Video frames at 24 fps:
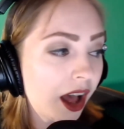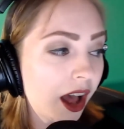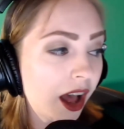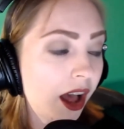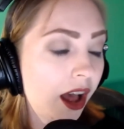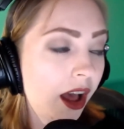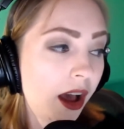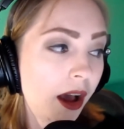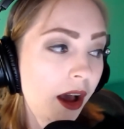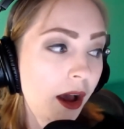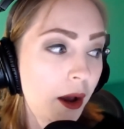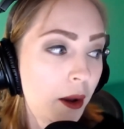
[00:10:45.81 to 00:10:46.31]

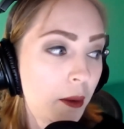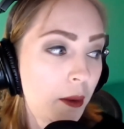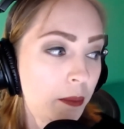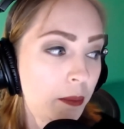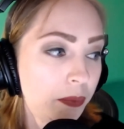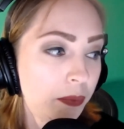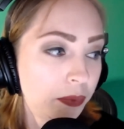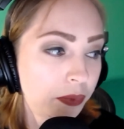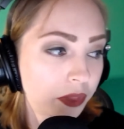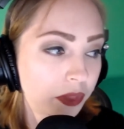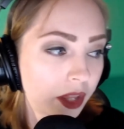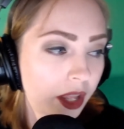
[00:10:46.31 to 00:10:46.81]

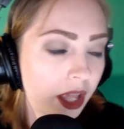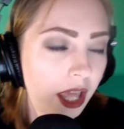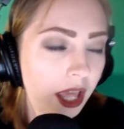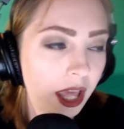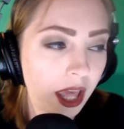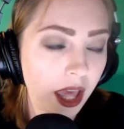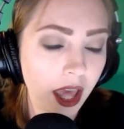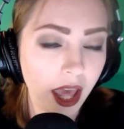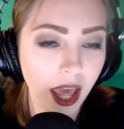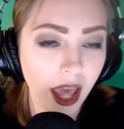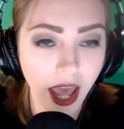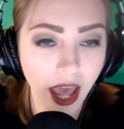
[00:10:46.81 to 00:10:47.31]
And
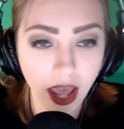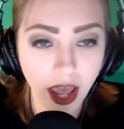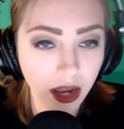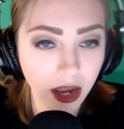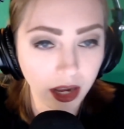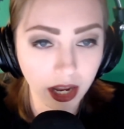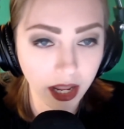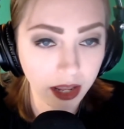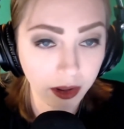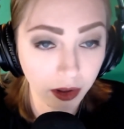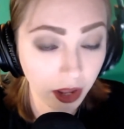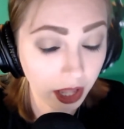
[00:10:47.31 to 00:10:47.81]

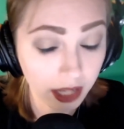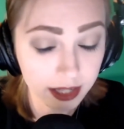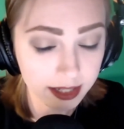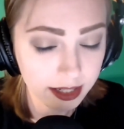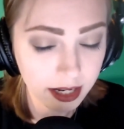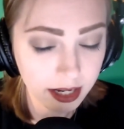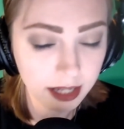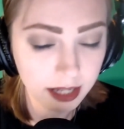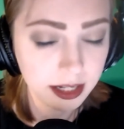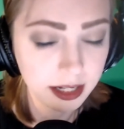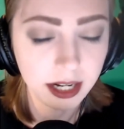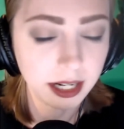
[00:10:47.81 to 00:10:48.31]

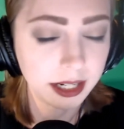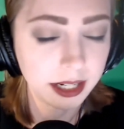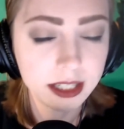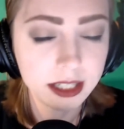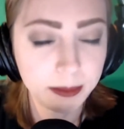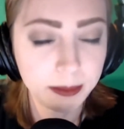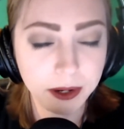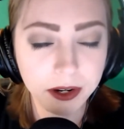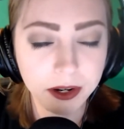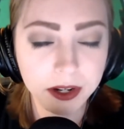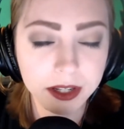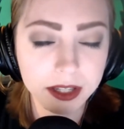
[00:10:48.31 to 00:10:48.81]
it's an
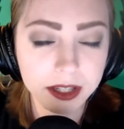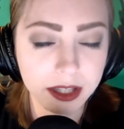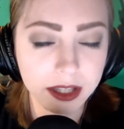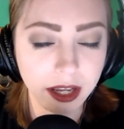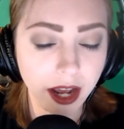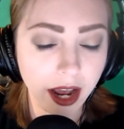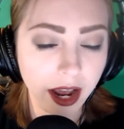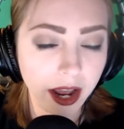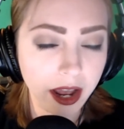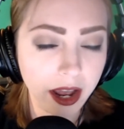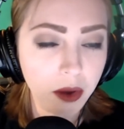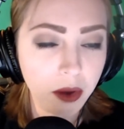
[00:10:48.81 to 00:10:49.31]
experience
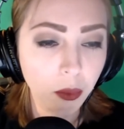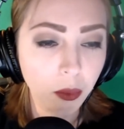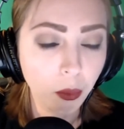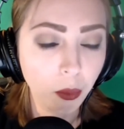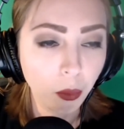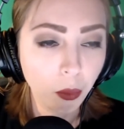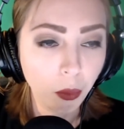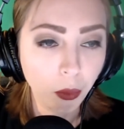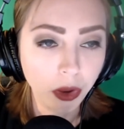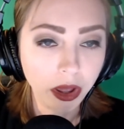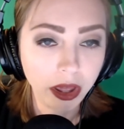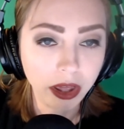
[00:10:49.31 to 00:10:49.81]
that I
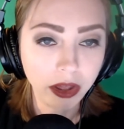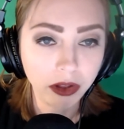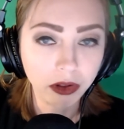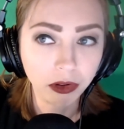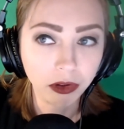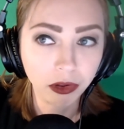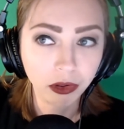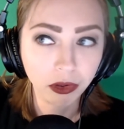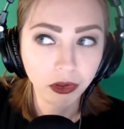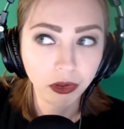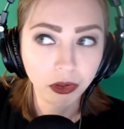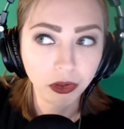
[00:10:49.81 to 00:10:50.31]

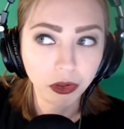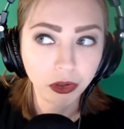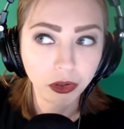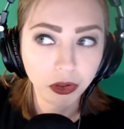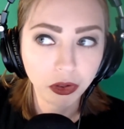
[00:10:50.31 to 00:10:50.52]
would